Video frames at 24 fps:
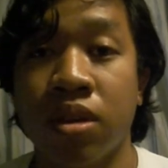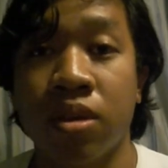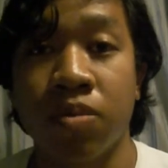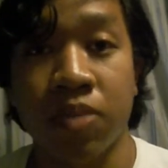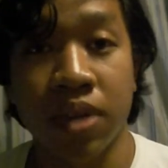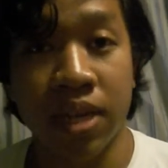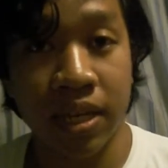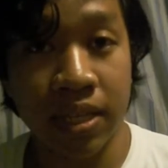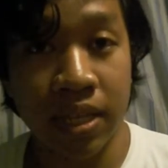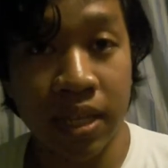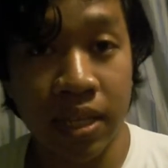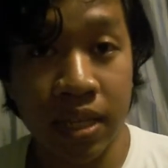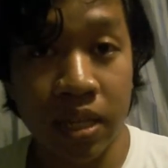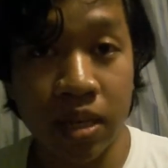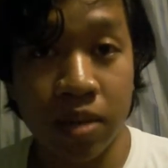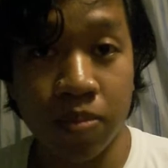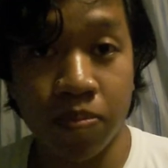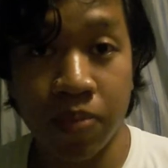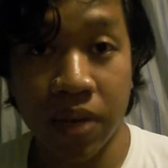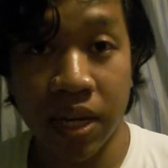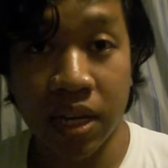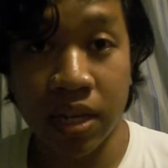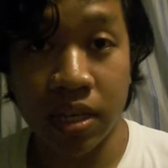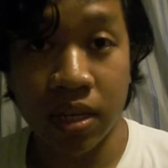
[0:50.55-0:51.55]
Because this is
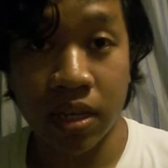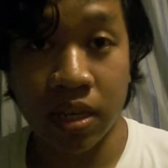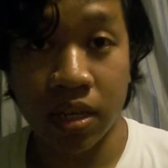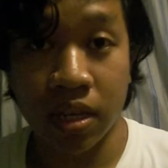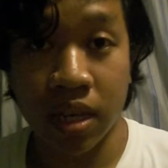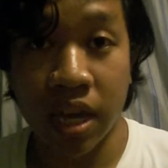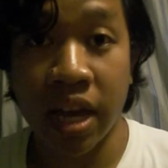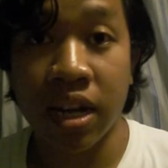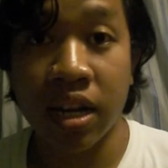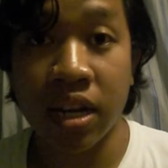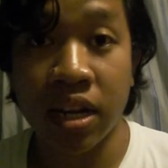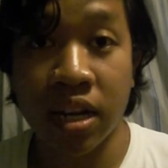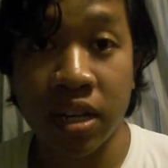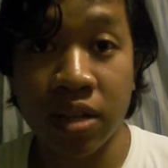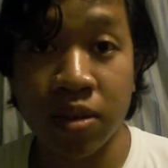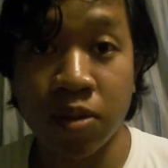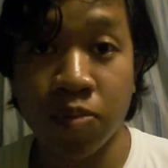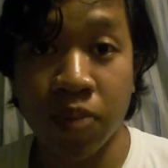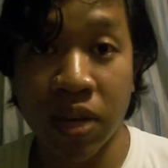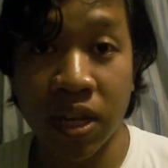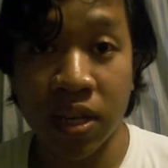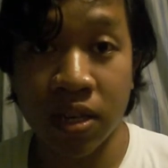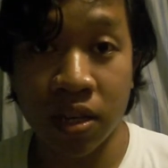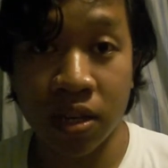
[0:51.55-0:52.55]

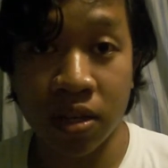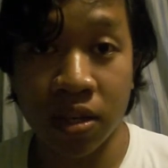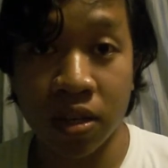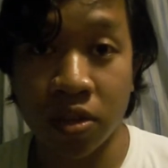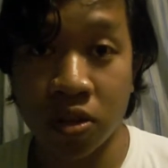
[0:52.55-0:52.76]
basically